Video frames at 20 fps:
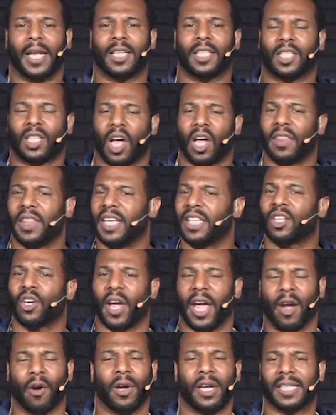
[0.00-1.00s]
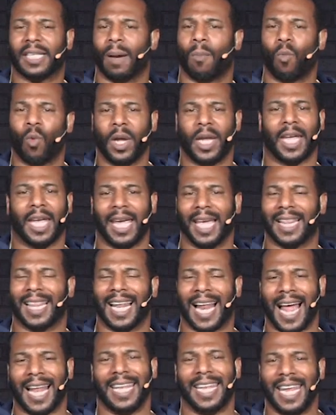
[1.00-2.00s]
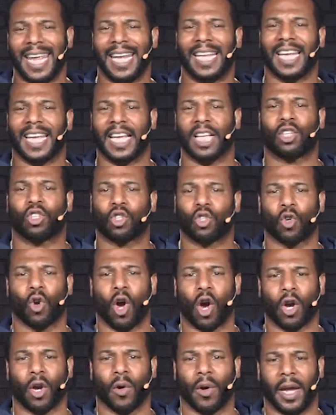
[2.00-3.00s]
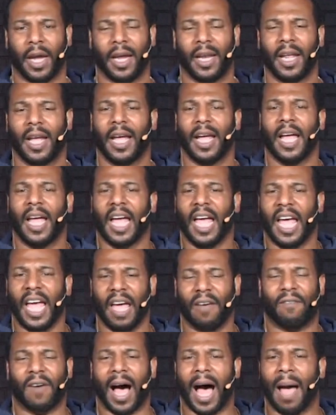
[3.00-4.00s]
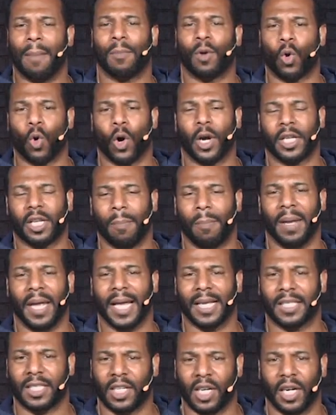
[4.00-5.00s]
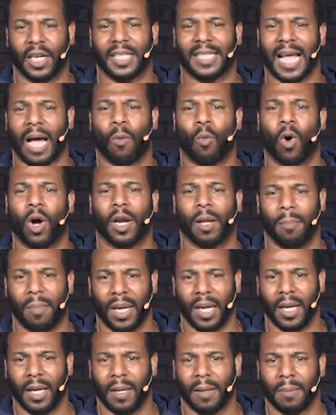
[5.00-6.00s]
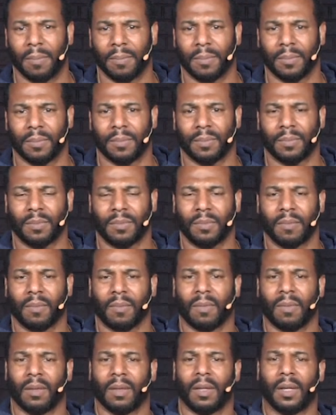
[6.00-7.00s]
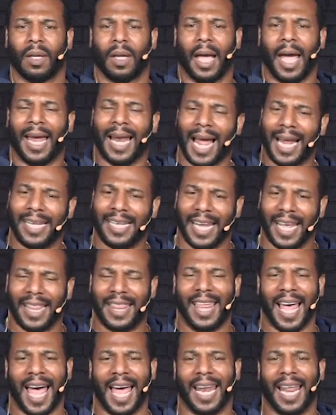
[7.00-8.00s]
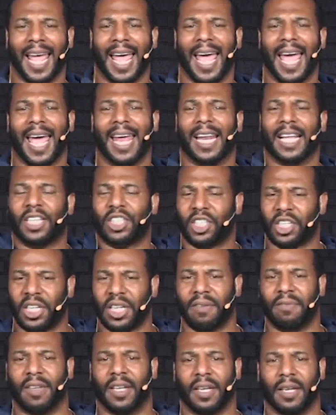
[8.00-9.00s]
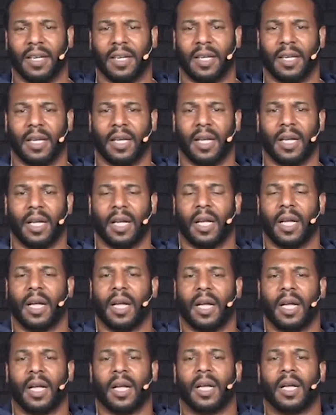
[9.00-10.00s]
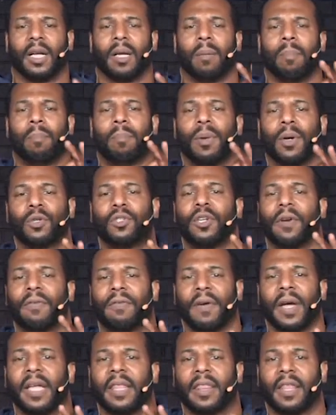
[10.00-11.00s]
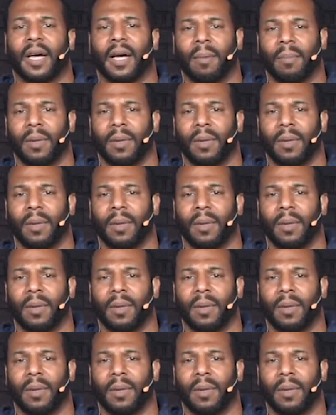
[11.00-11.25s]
and saw these are areas I'm weak in that I need to get stronger in if I'm going to be as good as I want to be. And I did that and achieved it. Build your faith up.